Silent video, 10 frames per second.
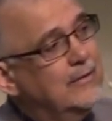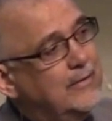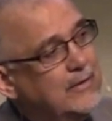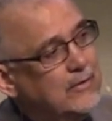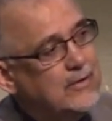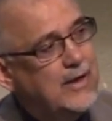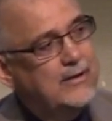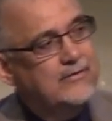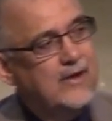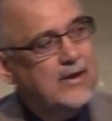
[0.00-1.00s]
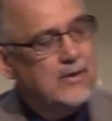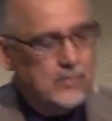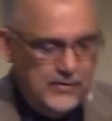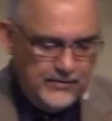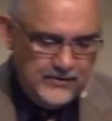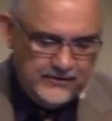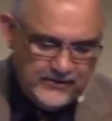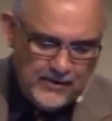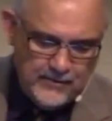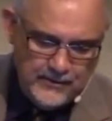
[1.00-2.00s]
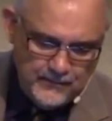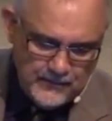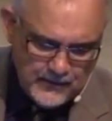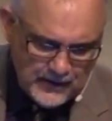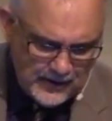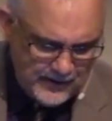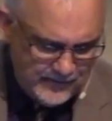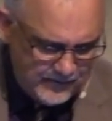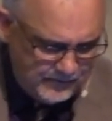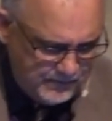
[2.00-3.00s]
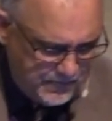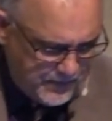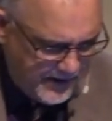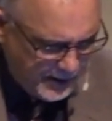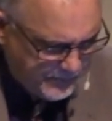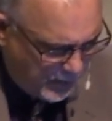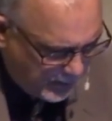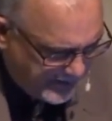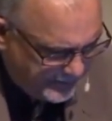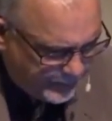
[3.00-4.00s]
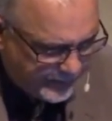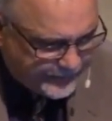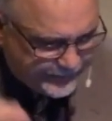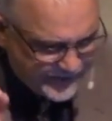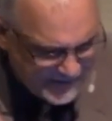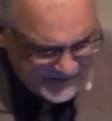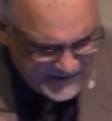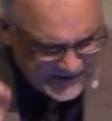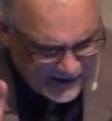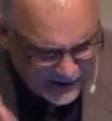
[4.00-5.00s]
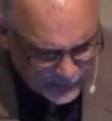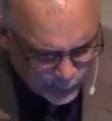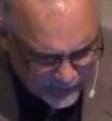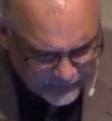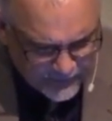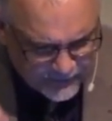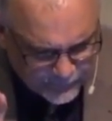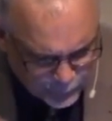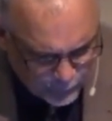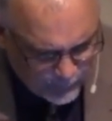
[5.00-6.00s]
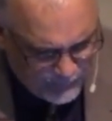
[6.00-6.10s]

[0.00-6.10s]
then look at 2 Corinthians 7:11. Here Paul gives to us 7 characteristics of true